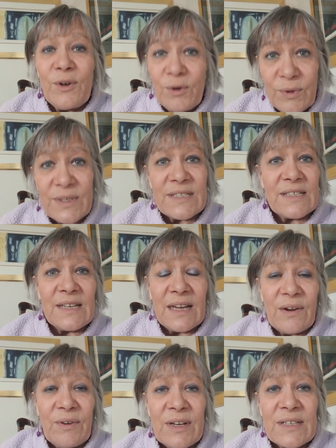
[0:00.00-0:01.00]
know it's
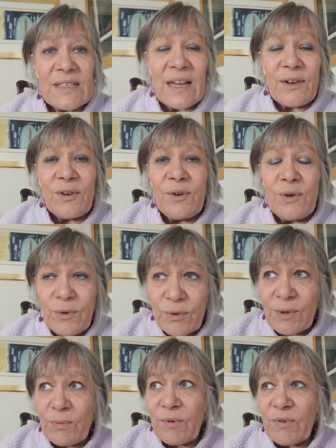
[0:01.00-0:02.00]
serious. I know
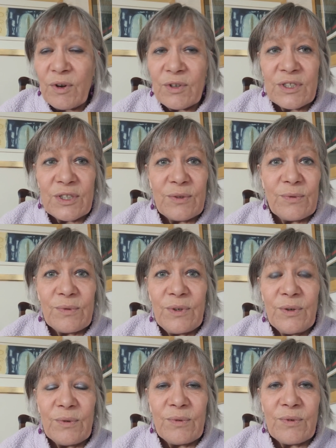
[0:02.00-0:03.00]
that we've got
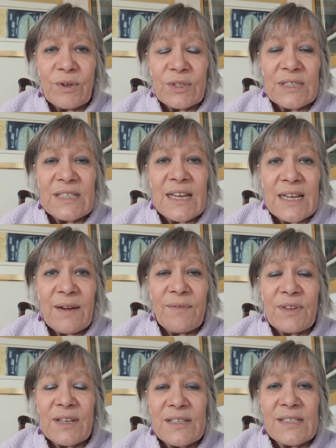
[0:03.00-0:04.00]
to take
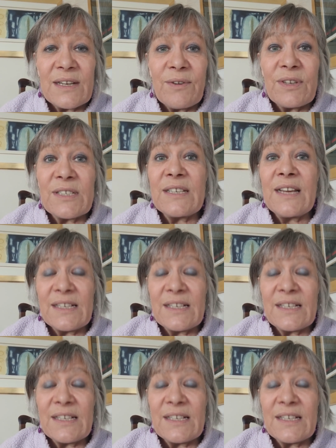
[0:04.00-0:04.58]
everything serious. And